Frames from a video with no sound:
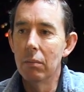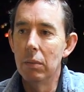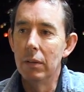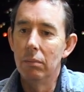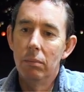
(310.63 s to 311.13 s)

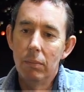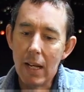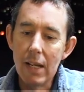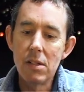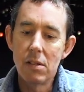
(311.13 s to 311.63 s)
But
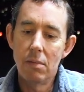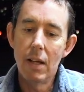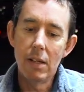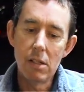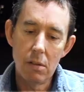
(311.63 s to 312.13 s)
that
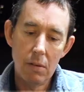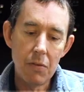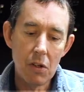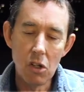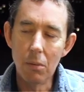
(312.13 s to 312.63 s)
is
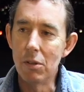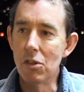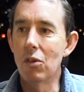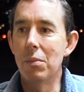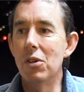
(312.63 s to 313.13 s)
in the job
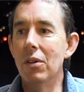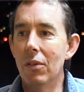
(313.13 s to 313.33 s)
description.